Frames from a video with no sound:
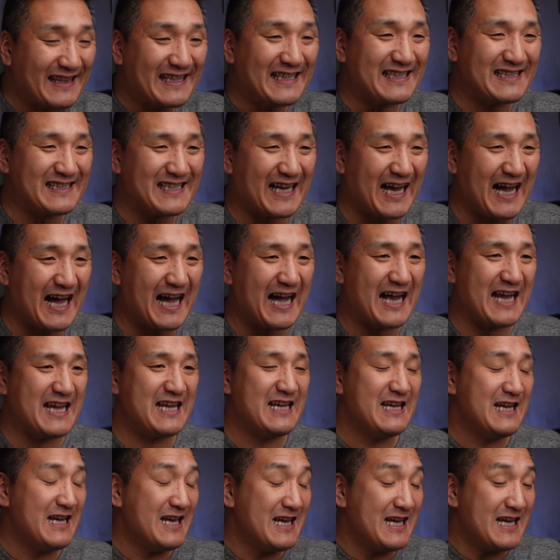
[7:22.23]
this
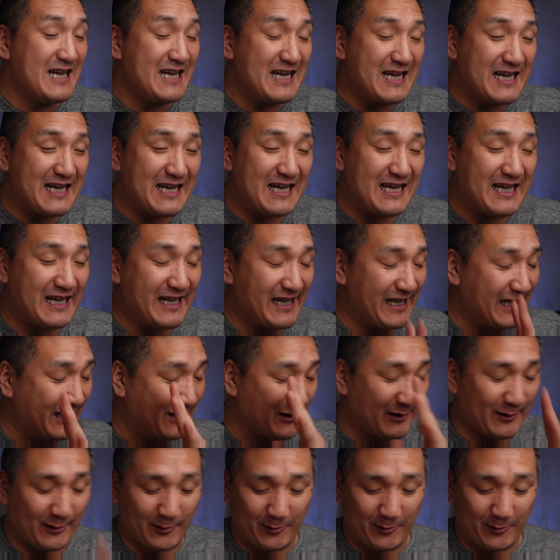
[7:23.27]
high in the